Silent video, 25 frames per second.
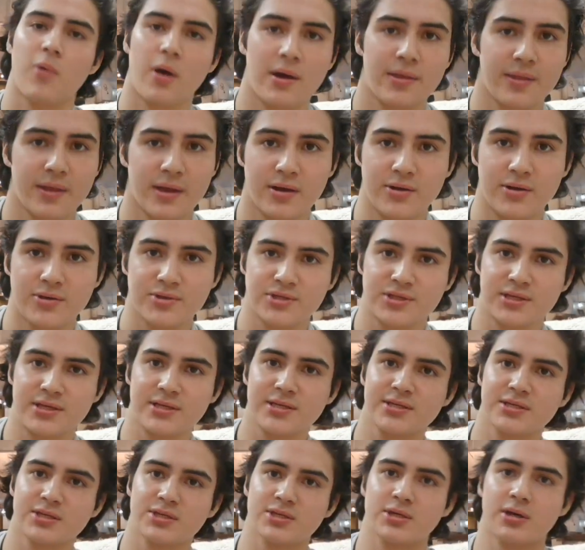why the hell is
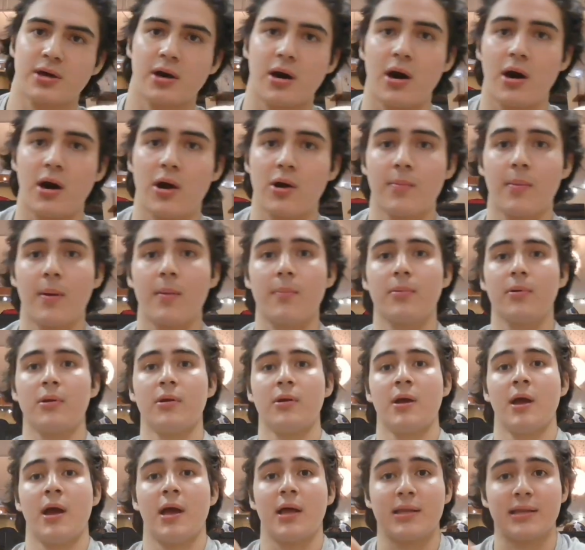this?
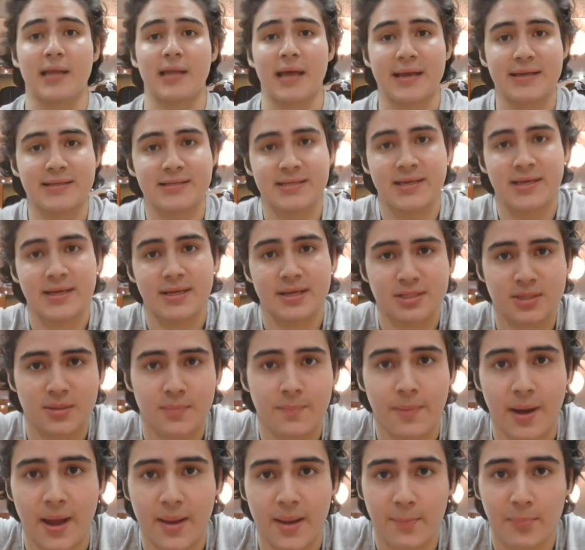Remember, lactate is a
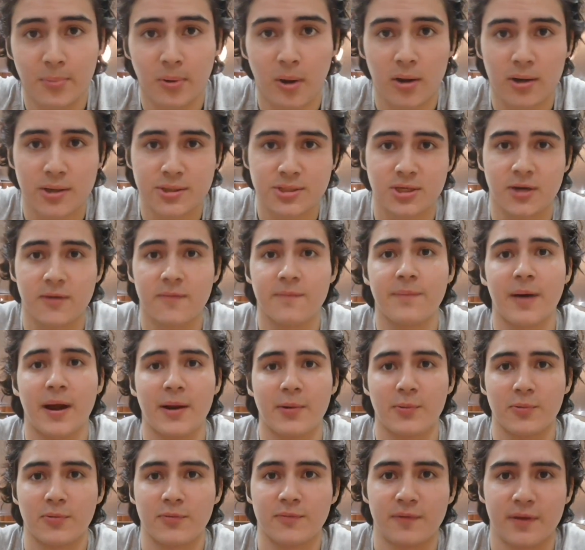byproduct of
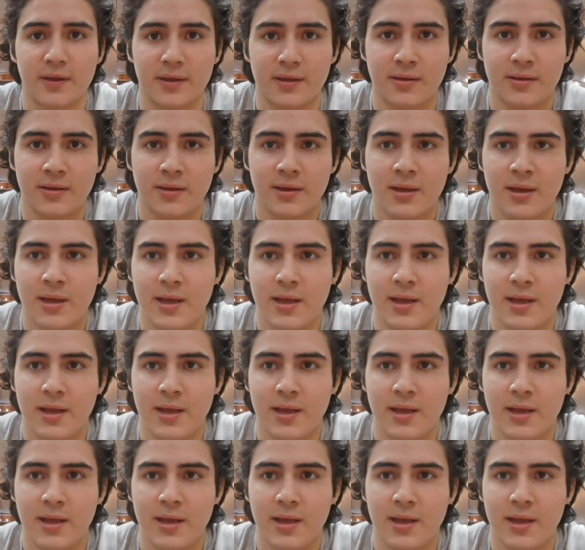pyruvate.